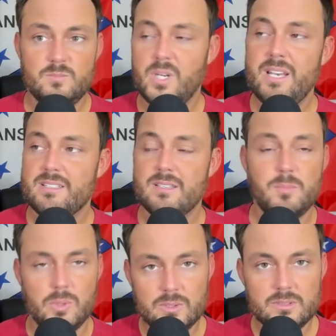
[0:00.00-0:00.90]
Plain and
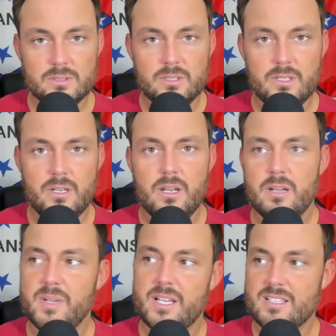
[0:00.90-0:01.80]
simple.
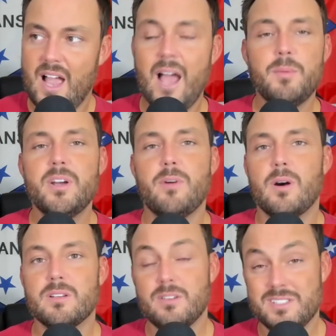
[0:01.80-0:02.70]
Because I believe
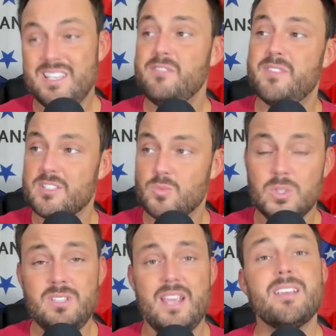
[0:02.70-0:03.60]
Arkansas's defense will
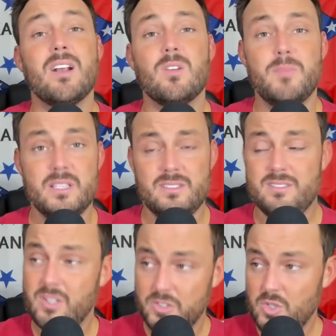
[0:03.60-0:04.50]
take care of it.
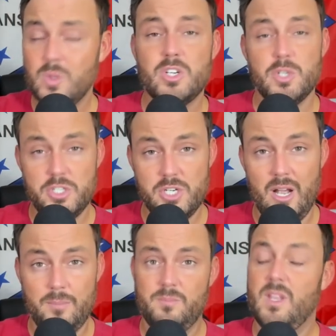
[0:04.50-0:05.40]
They'll do a good job.
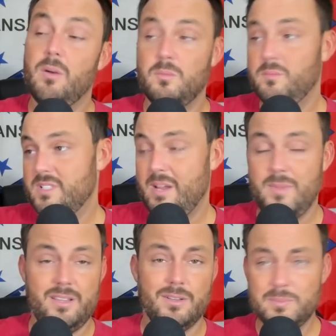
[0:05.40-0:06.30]
Now, does that
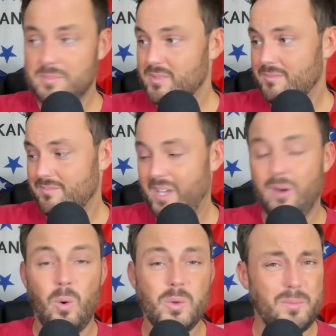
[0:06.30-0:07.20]
mean they'll
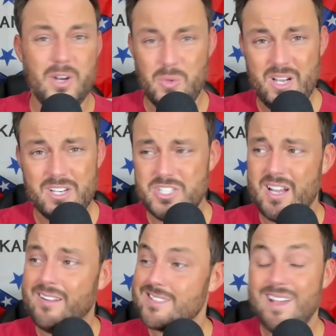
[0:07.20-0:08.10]
hold them to no
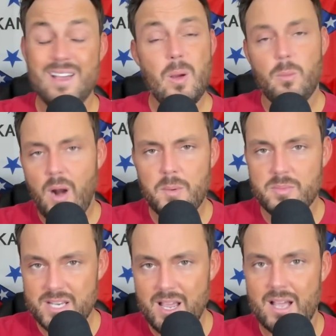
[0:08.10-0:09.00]
touchdown?
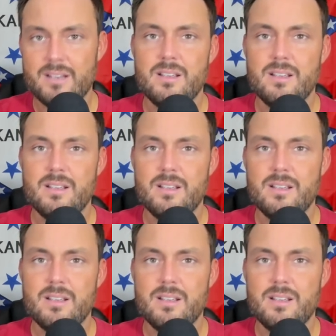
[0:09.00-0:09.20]
Probably not.